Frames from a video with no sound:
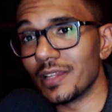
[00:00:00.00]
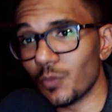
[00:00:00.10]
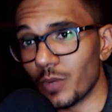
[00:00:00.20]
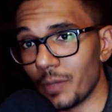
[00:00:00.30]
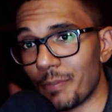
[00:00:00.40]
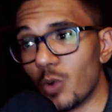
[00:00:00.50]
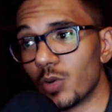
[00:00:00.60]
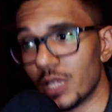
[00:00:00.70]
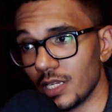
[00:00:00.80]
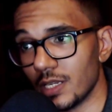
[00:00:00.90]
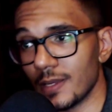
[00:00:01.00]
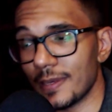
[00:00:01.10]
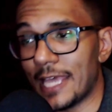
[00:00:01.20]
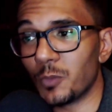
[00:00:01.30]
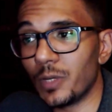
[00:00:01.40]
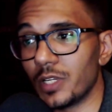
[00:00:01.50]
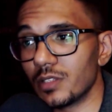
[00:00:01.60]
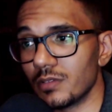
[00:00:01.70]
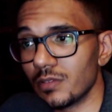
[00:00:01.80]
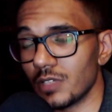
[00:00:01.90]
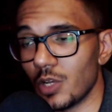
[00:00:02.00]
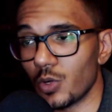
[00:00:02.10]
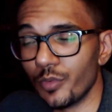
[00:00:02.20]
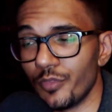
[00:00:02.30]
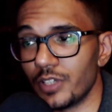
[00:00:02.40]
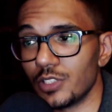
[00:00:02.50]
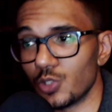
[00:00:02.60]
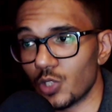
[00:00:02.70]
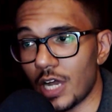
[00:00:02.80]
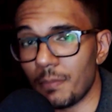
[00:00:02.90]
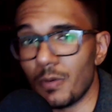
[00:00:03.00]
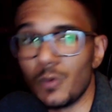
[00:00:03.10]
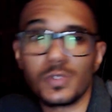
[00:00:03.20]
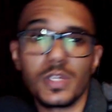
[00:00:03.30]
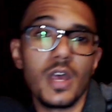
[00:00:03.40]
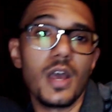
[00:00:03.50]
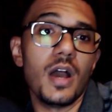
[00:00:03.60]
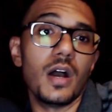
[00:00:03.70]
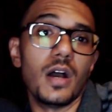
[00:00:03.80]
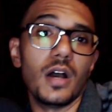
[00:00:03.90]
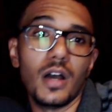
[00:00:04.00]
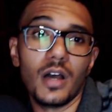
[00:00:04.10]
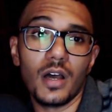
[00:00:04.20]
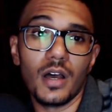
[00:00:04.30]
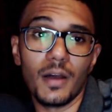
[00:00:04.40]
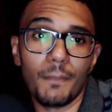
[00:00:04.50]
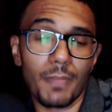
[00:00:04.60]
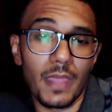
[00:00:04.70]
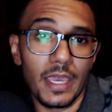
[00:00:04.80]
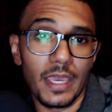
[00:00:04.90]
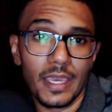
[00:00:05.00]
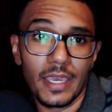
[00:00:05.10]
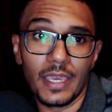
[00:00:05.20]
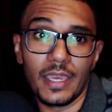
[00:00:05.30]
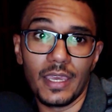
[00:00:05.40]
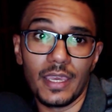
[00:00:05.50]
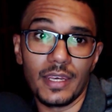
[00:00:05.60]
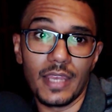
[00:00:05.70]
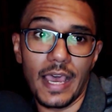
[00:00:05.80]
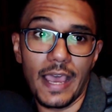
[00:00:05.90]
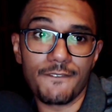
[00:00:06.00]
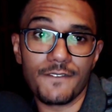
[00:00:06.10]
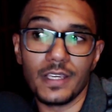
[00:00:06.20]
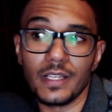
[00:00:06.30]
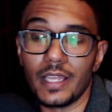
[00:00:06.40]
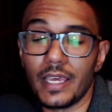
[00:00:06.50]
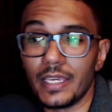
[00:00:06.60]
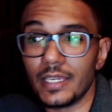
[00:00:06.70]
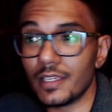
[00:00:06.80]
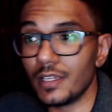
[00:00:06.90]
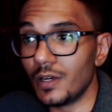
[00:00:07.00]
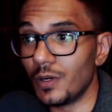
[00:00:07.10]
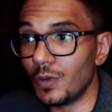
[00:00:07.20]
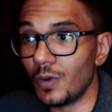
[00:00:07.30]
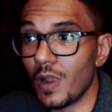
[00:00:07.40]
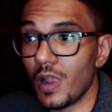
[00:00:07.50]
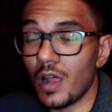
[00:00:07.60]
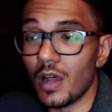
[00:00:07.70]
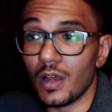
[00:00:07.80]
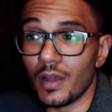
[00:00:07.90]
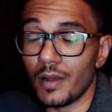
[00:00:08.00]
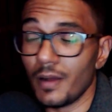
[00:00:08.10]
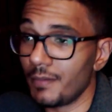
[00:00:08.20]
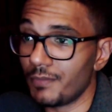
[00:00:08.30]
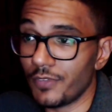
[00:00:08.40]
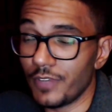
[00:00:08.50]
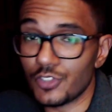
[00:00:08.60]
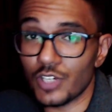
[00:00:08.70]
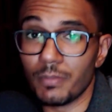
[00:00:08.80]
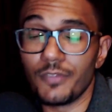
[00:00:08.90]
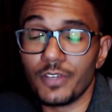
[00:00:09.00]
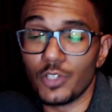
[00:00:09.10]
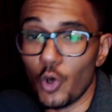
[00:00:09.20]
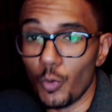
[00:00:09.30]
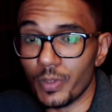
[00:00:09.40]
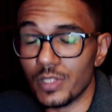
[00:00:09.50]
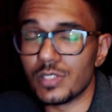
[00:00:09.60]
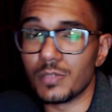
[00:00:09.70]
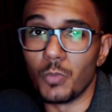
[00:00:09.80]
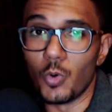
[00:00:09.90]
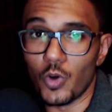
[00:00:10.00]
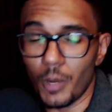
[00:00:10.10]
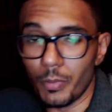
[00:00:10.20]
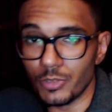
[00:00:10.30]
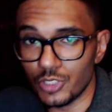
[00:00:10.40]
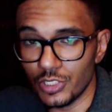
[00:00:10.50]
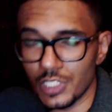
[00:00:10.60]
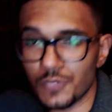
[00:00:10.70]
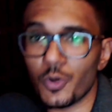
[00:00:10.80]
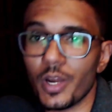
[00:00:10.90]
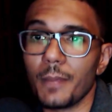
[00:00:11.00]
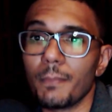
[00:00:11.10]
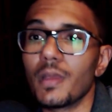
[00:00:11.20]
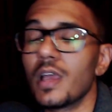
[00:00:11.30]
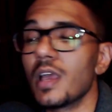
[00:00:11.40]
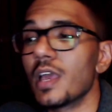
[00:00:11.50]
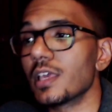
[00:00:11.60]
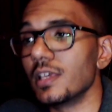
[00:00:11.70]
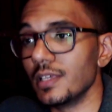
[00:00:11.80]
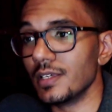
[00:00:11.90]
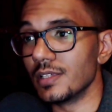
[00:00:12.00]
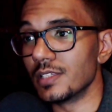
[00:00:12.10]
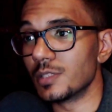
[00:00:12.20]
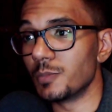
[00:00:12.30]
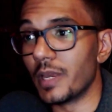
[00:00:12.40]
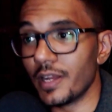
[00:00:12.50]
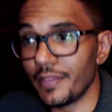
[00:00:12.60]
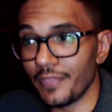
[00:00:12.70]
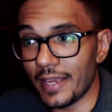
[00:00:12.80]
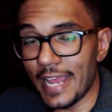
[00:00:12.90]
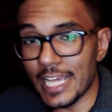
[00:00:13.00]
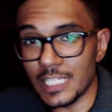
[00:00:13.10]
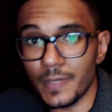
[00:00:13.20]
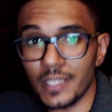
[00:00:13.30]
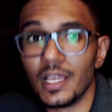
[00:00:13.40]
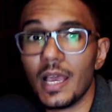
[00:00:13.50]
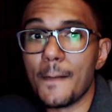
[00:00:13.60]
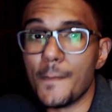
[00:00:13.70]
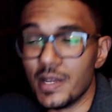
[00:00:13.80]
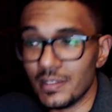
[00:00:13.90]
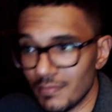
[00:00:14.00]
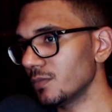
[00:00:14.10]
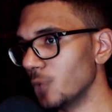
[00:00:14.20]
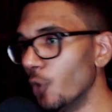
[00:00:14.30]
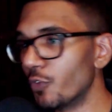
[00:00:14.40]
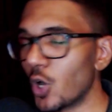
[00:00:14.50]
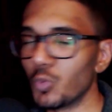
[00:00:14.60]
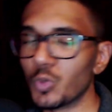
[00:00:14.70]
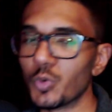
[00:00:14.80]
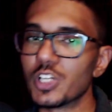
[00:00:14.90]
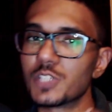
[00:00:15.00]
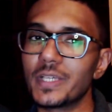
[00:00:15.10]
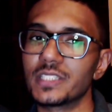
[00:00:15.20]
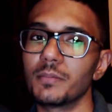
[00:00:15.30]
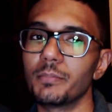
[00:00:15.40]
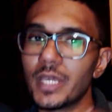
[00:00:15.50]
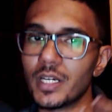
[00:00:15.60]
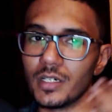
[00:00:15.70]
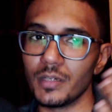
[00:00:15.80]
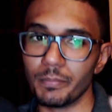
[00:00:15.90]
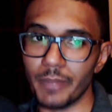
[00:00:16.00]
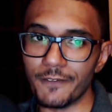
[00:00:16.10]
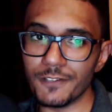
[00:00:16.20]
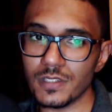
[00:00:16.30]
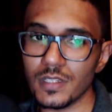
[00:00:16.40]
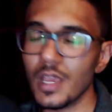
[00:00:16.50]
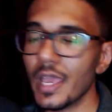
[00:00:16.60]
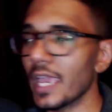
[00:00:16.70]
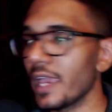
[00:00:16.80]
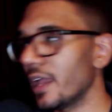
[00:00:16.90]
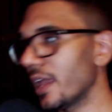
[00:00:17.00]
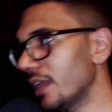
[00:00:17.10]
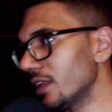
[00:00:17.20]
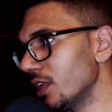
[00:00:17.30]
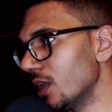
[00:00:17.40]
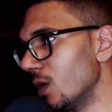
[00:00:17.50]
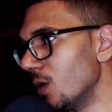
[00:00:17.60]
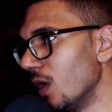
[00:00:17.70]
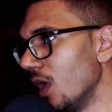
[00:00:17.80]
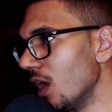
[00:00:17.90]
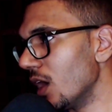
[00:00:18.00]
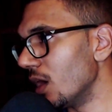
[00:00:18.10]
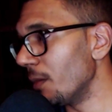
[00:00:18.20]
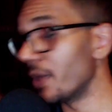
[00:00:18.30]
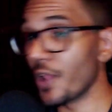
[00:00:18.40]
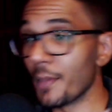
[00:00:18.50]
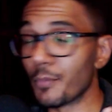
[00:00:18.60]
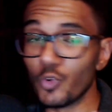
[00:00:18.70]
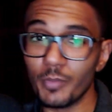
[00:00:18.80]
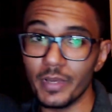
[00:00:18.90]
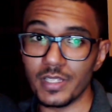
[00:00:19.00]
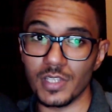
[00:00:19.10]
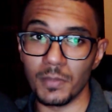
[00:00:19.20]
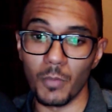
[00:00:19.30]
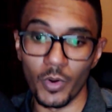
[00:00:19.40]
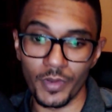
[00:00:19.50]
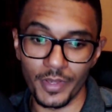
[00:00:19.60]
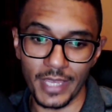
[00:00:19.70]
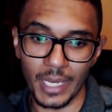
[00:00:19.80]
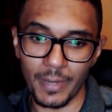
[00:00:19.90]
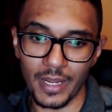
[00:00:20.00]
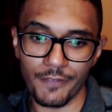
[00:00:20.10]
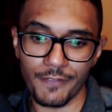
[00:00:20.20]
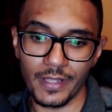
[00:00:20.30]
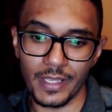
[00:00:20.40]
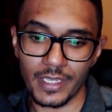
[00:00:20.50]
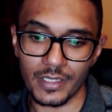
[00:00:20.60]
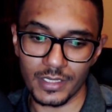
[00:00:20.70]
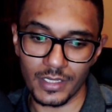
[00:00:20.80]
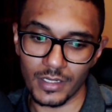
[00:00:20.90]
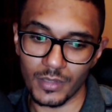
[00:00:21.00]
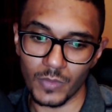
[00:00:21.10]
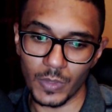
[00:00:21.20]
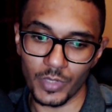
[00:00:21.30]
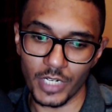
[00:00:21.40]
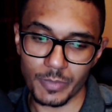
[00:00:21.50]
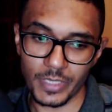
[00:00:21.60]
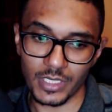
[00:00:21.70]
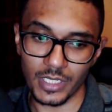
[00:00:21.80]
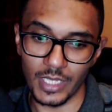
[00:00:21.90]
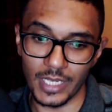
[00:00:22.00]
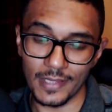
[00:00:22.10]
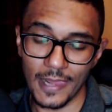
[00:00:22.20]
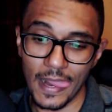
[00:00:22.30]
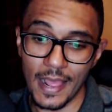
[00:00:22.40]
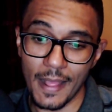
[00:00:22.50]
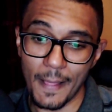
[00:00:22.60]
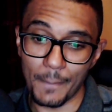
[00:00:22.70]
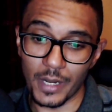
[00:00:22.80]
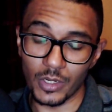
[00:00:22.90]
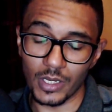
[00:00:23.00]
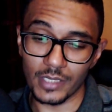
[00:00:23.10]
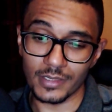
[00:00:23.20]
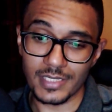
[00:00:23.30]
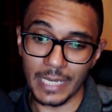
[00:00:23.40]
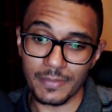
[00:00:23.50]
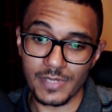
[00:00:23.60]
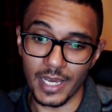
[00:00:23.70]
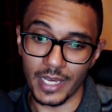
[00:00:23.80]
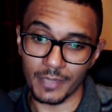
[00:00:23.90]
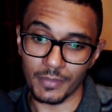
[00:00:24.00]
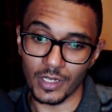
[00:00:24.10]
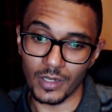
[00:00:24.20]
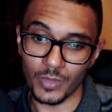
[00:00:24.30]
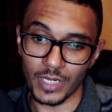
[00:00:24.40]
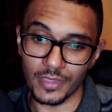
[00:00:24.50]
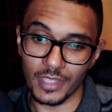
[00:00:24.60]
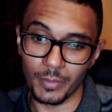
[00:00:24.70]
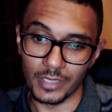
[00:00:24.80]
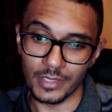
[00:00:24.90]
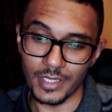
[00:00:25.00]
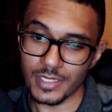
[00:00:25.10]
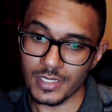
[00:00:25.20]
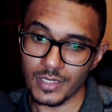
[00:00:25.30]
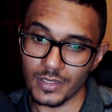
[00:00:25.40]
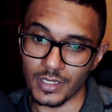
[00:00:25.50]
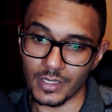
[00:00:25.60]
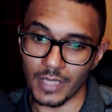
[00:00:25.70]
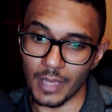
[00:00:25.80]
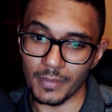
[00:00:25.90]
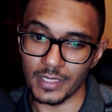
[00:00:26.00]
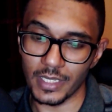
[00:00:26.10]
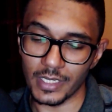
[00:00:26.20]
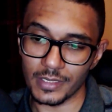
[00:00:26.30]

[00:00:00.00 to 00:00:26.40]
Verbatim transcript: when poking, not when you know converting to combos. Uh, and I feel like you know uh, the V trigger buff it opens more opportunities for him. He is better in that aspect, but overall we were expecting better buffs, and you know uh, better improvements and more than that. But I feel like uh, we were expecting a lot. But uh, at the same time, you know, when I think about this, like, I mean, like,